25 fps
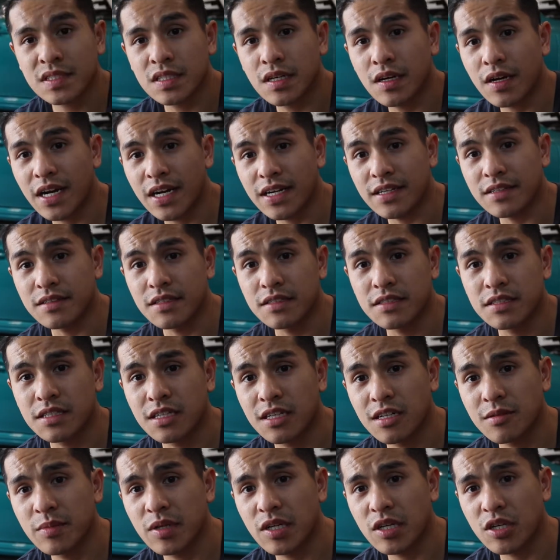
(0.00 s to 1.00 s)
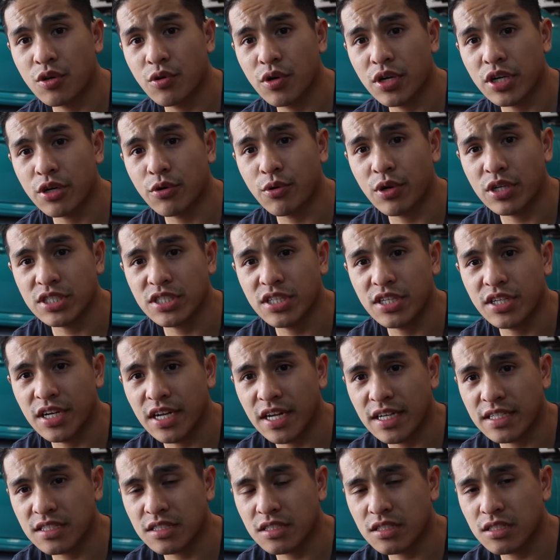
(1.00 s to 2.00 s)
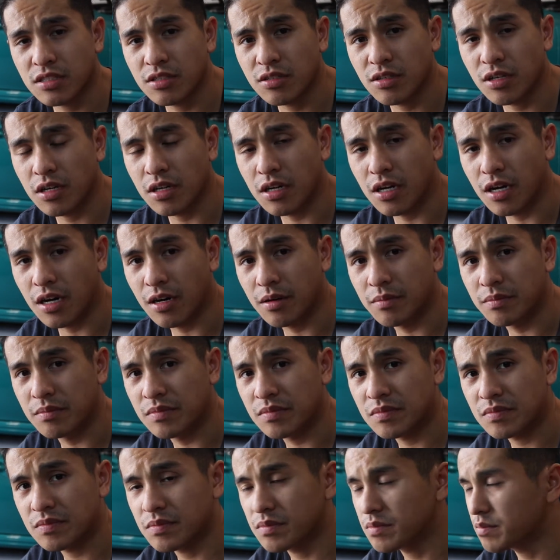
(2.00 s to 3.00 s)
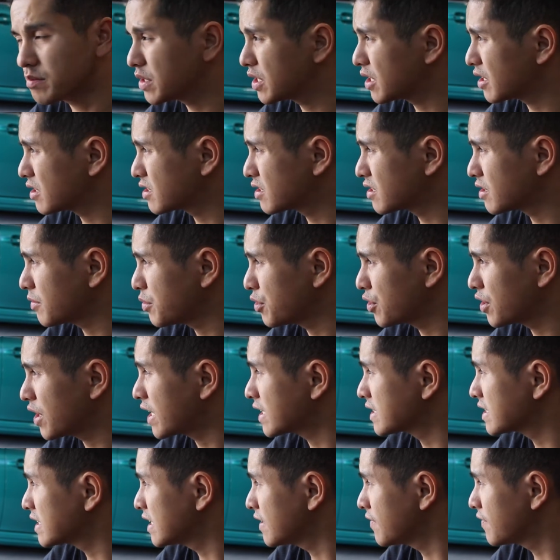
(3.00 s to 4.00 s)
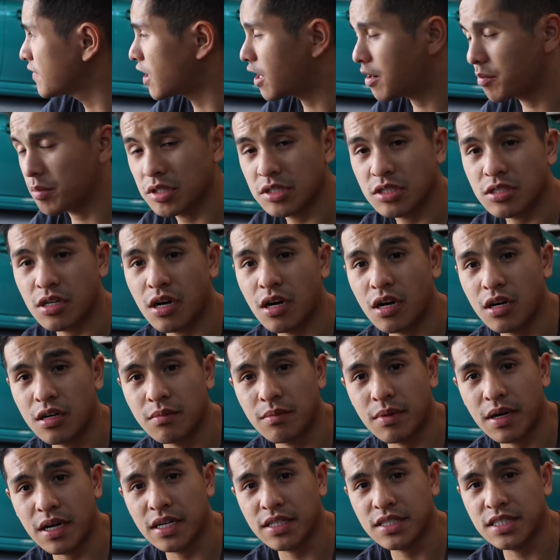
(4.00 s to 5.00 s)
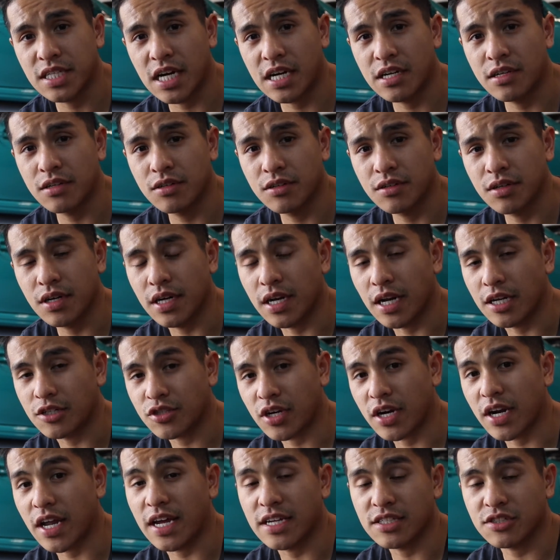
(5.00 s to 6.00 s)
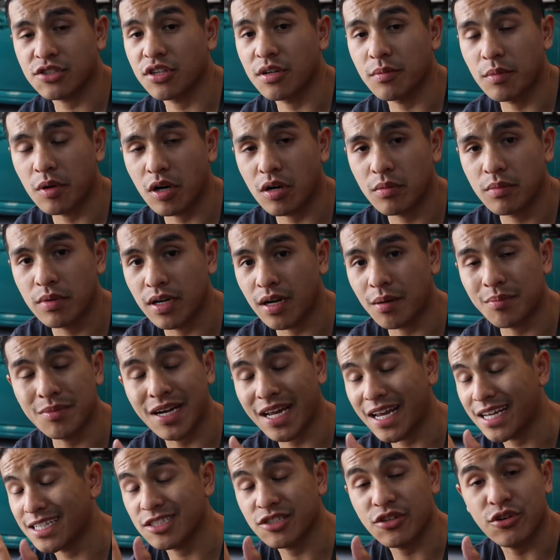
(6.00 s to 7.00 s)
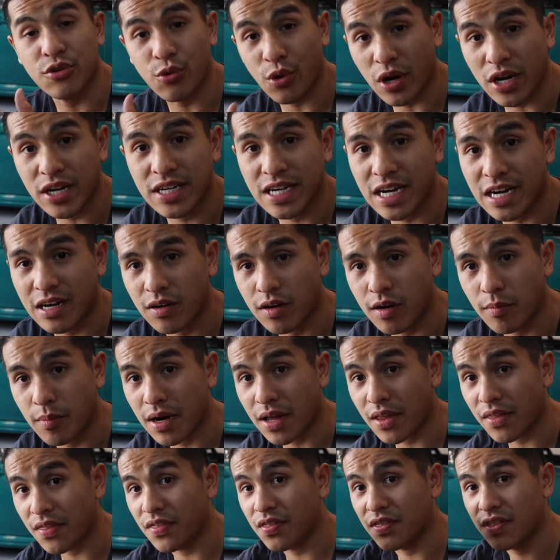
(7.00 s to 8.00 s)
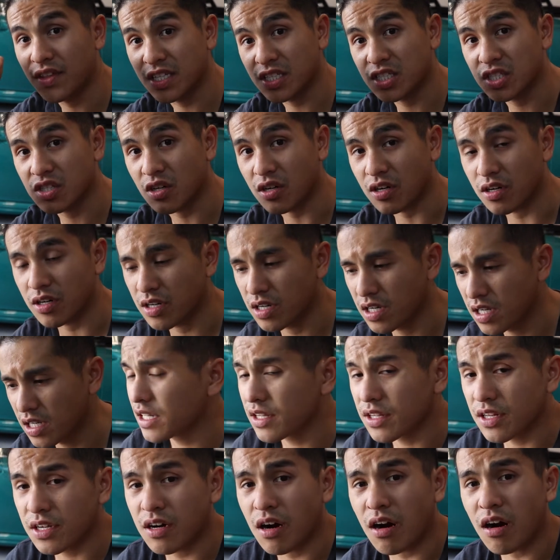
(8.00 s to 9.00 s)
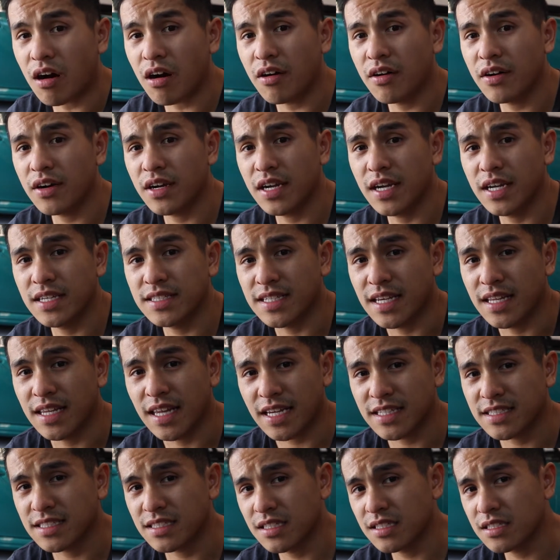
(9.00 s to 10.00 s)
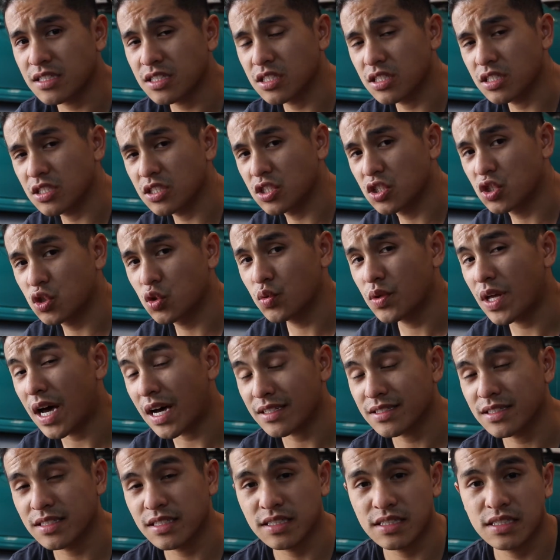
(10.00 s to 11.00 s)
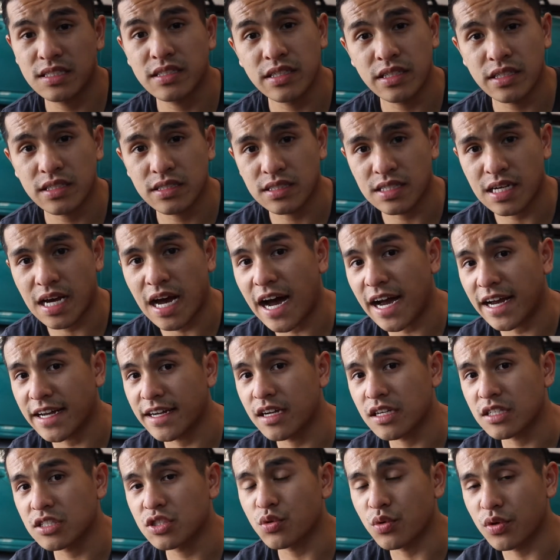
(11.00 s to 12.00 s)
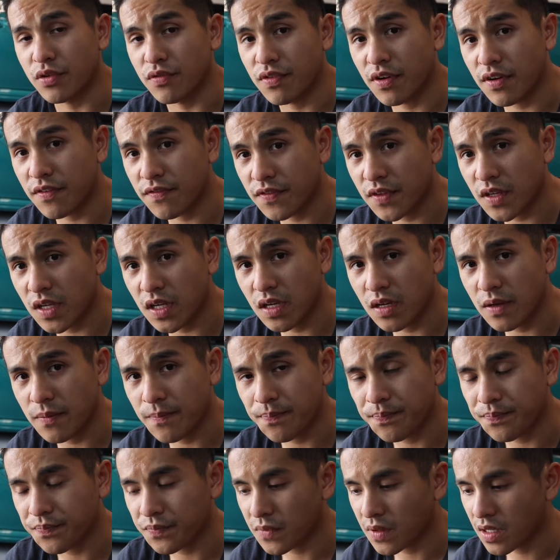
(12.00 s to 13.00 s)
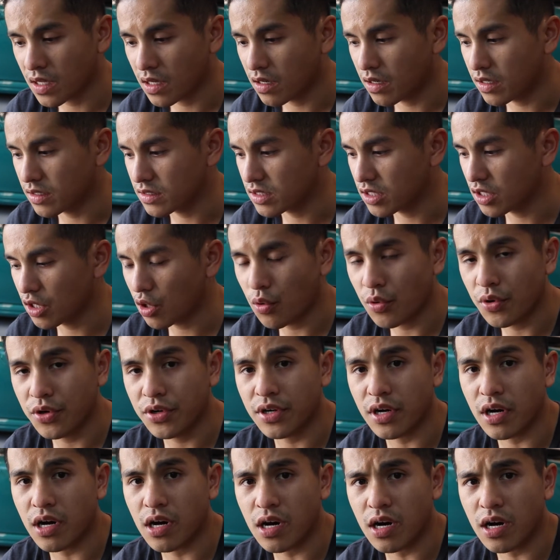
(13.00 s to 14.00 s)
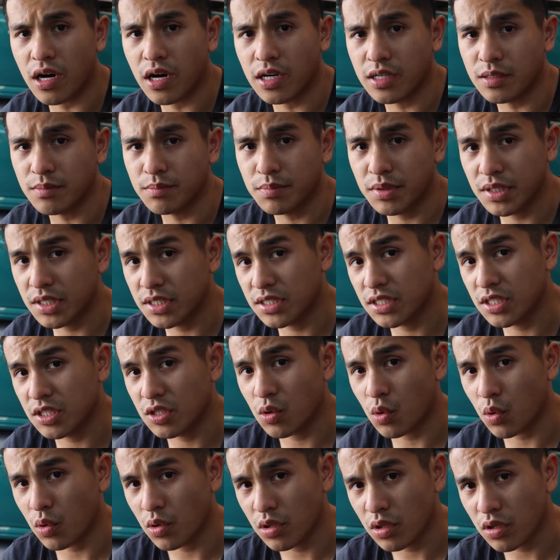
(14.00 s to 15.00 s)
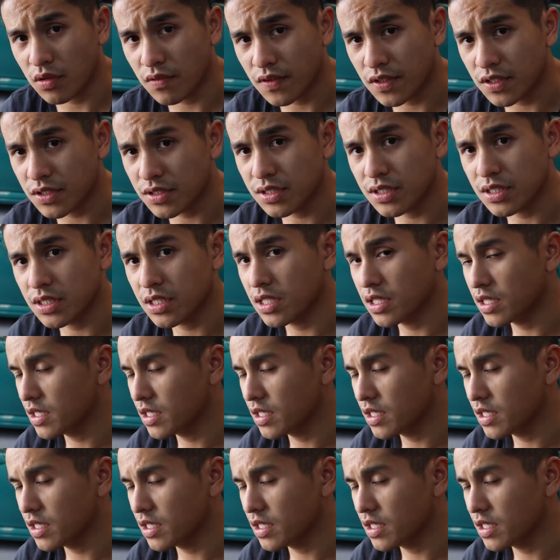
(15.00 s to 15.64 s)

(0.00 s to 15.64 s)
Alright, this is gonna be a quick question and answer, because some of you guys leave comments on my channel and I try to answer them all, but I'm gonna answer right now about this car. The car is a Lexus 2006 IS350. It's lowered on BC coilovers.